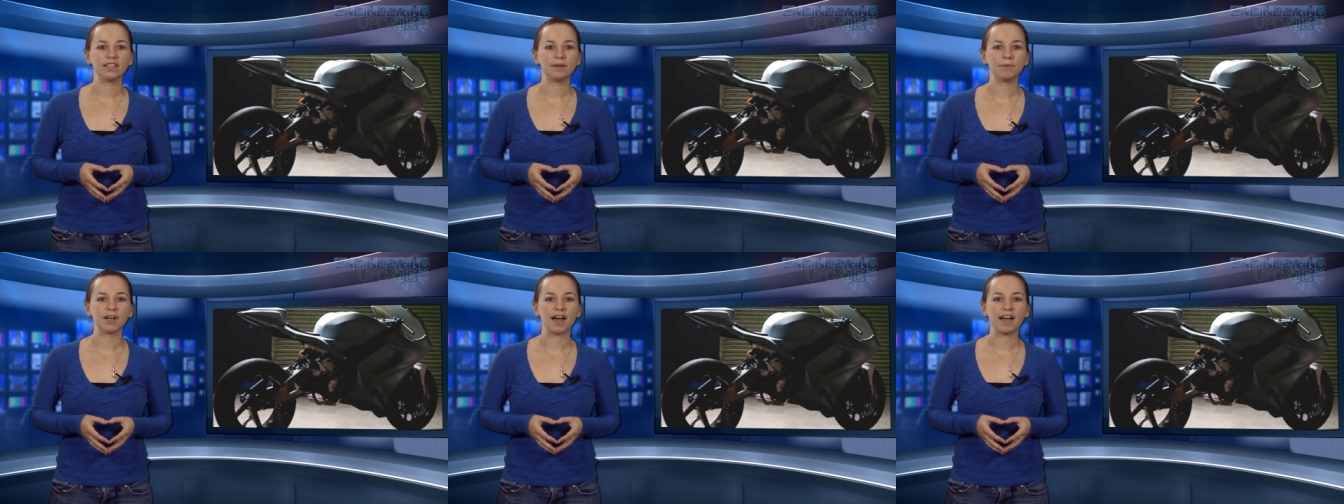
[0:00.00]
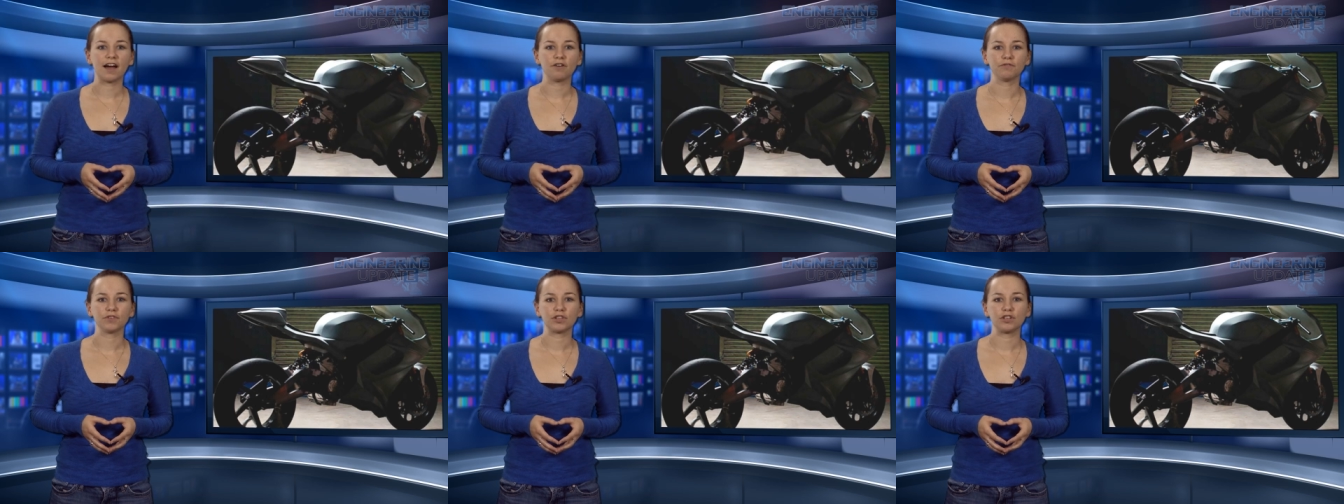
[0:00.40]
keep an eye
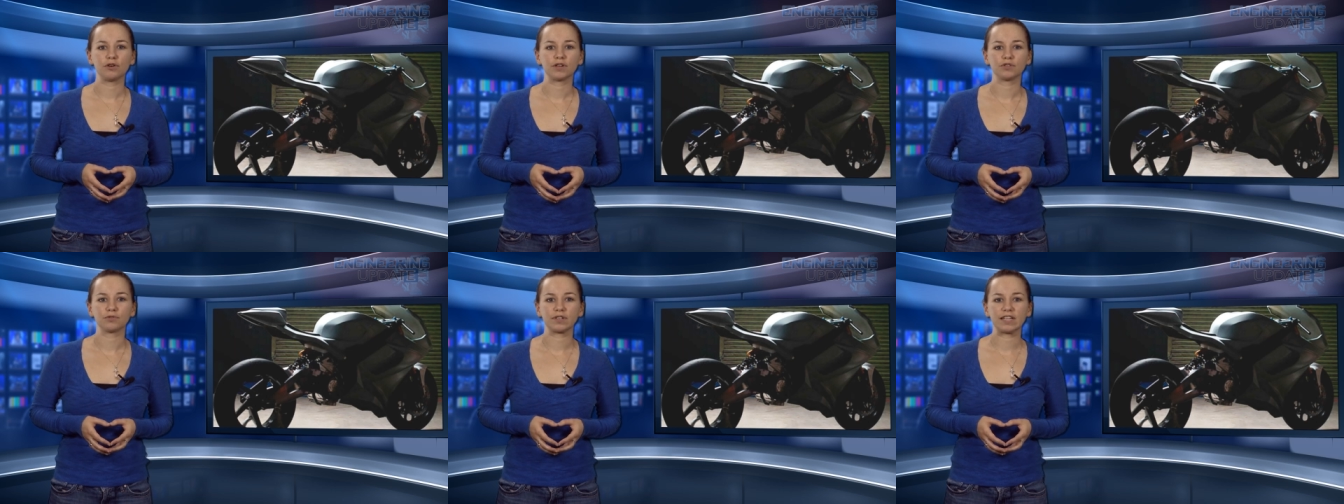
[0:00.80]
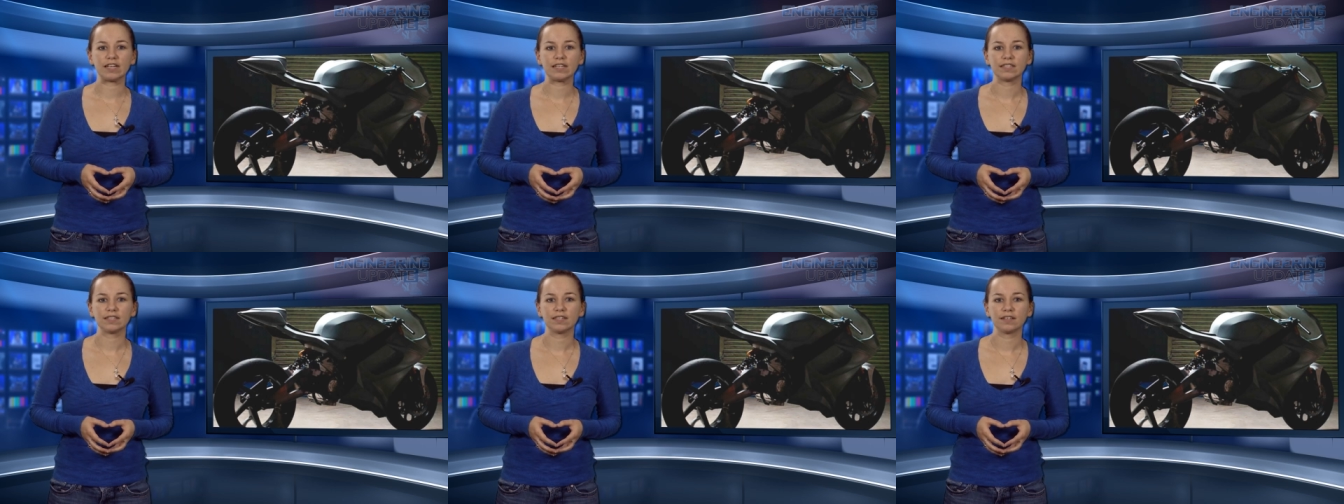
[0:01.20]
out for the US
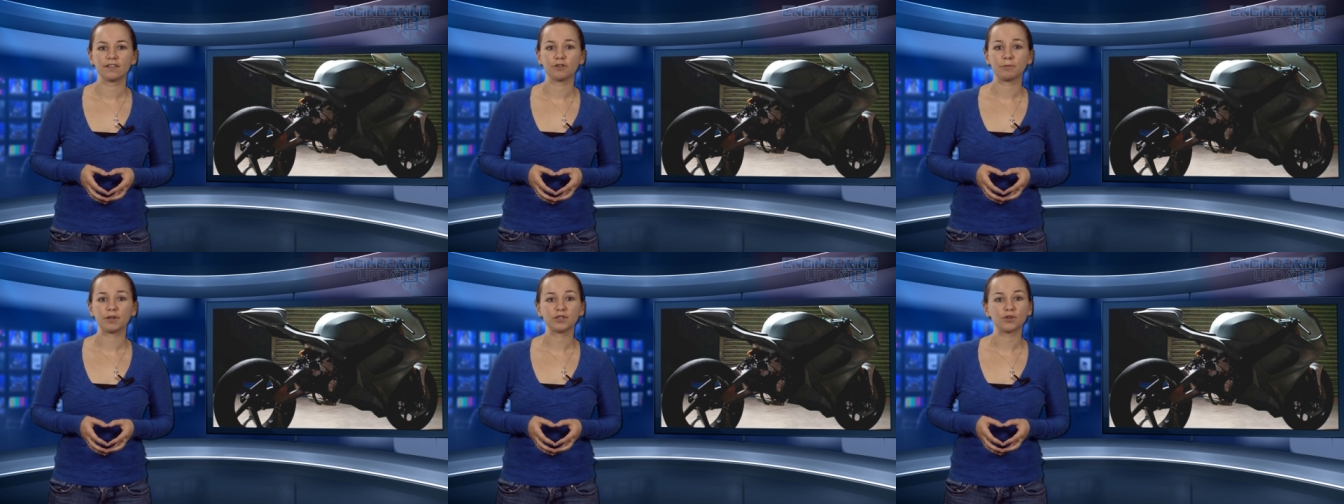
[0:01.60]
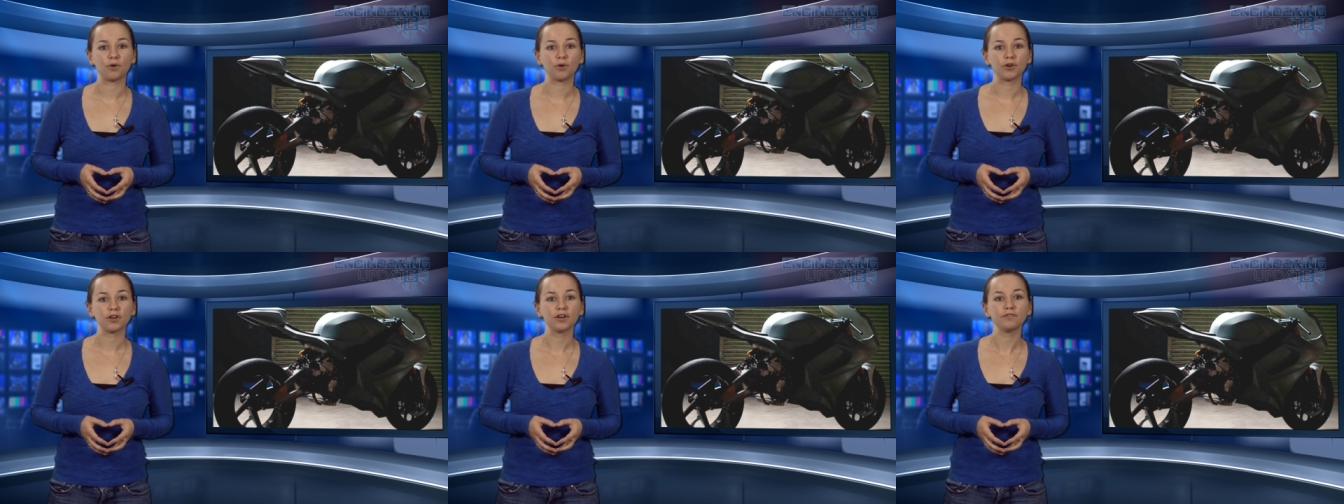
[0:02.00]
release. They're built to
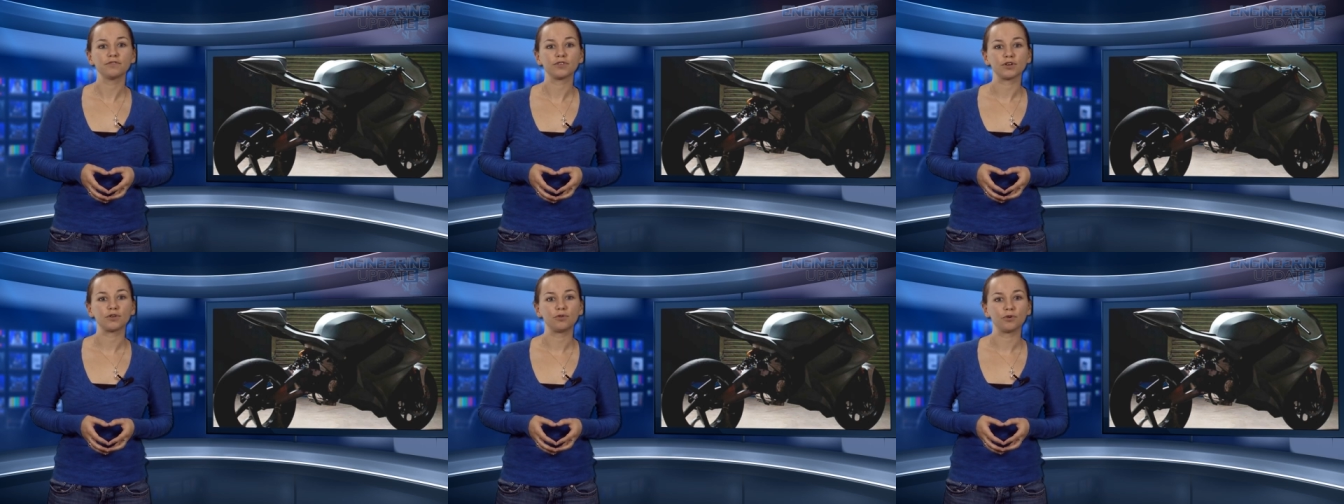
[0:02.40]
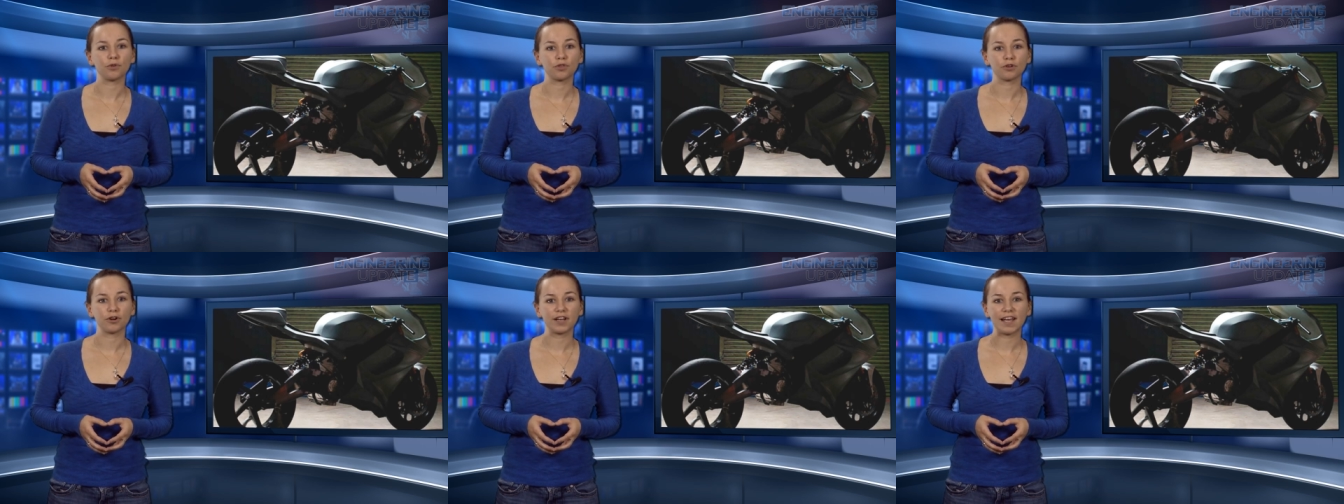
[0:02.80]
order for a cool
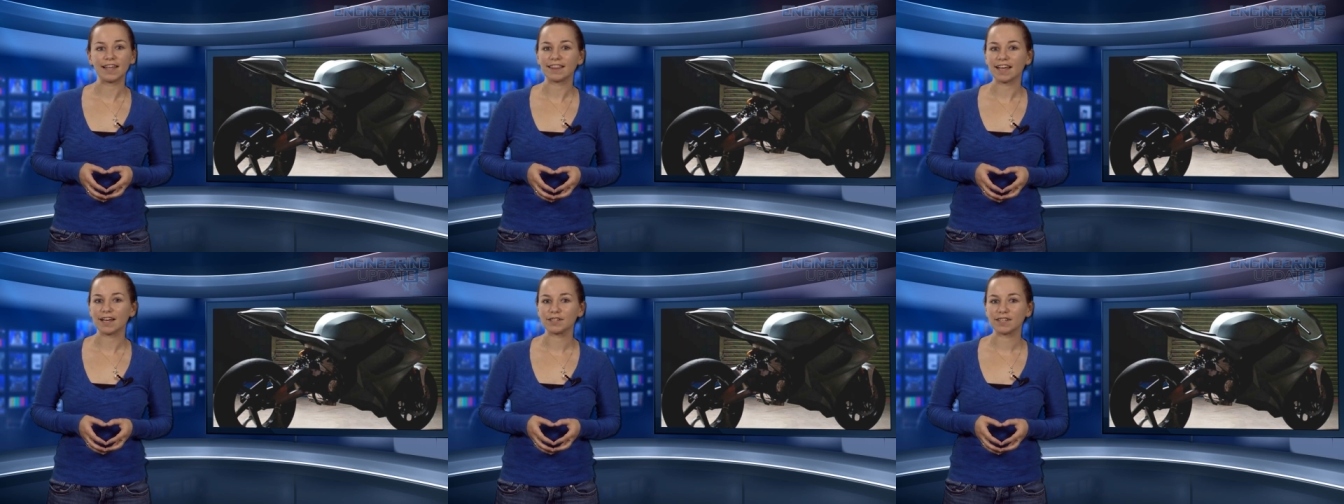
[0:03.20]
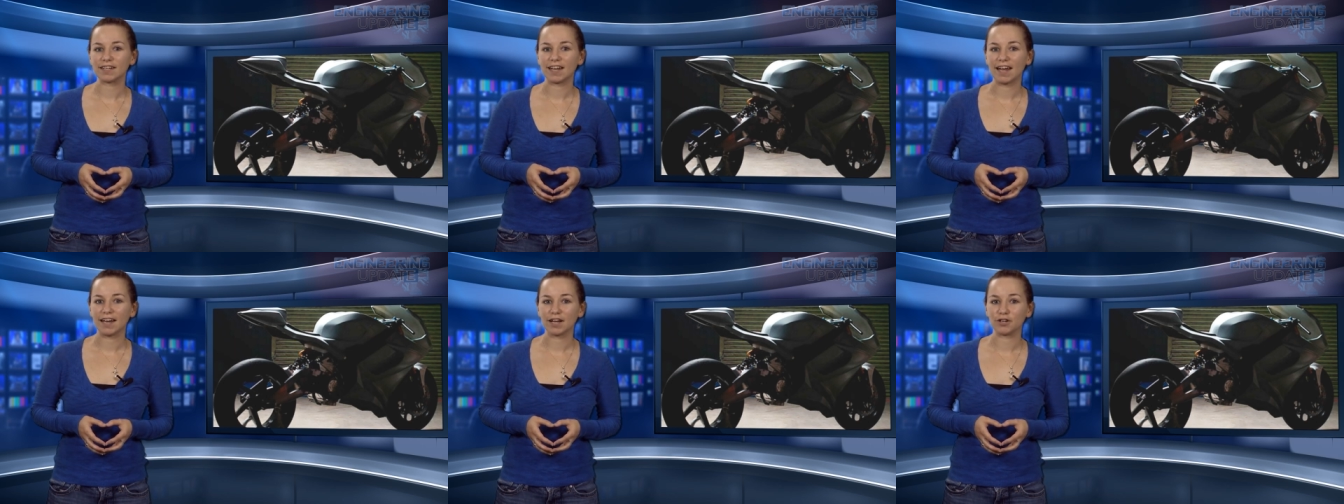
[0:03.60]

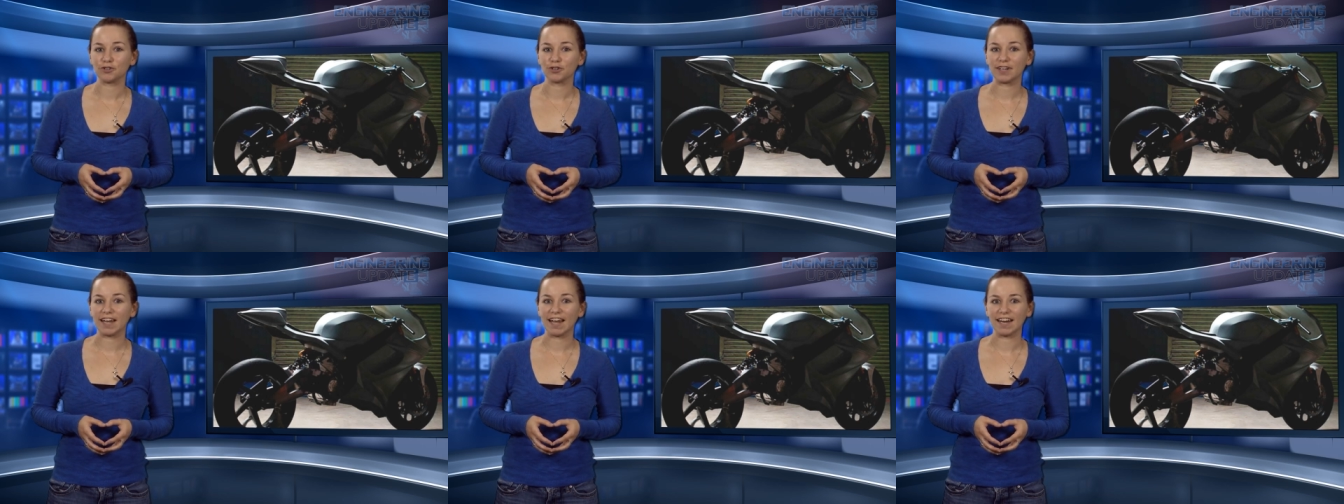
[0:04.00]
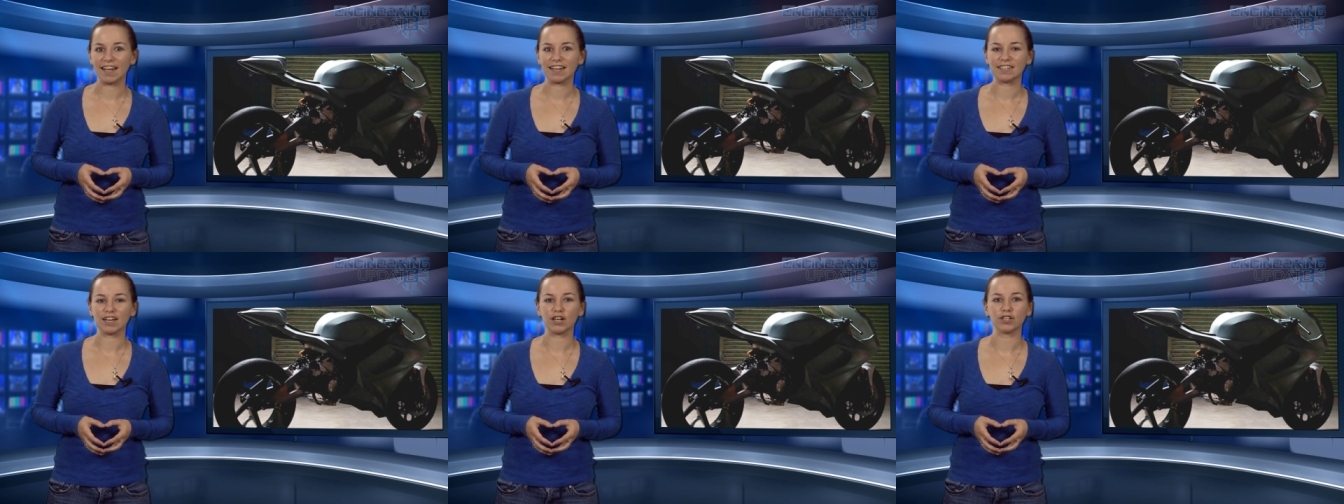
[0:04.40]

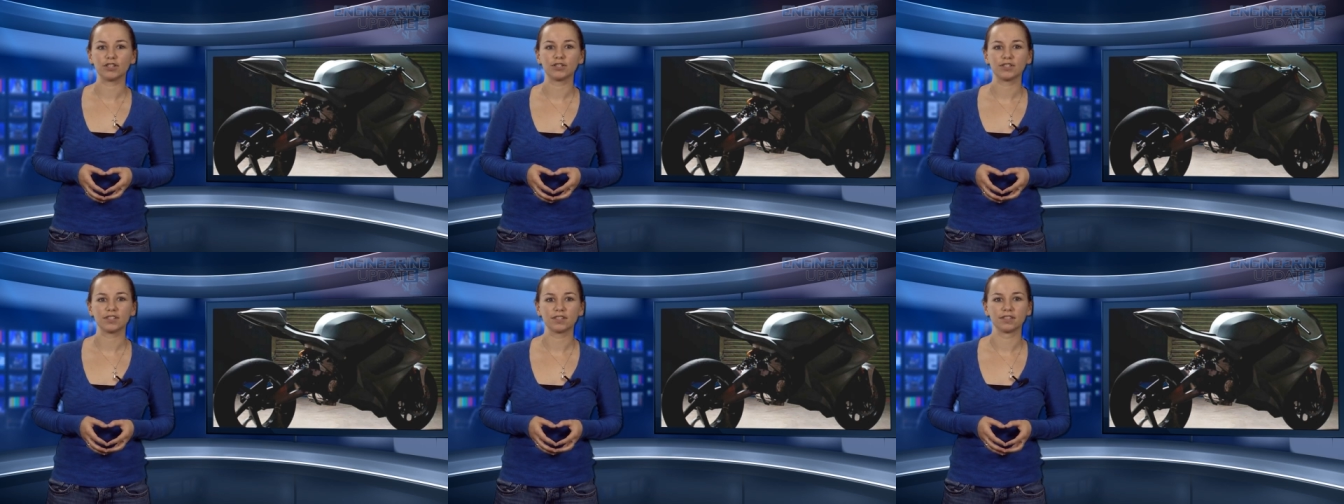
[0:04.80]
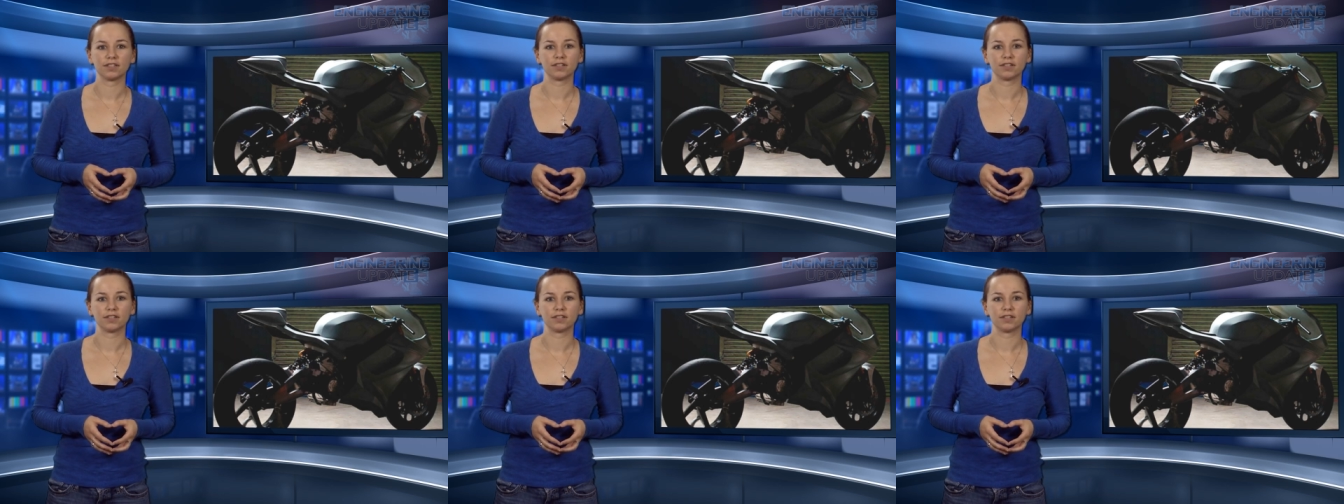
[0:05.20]
$38,888.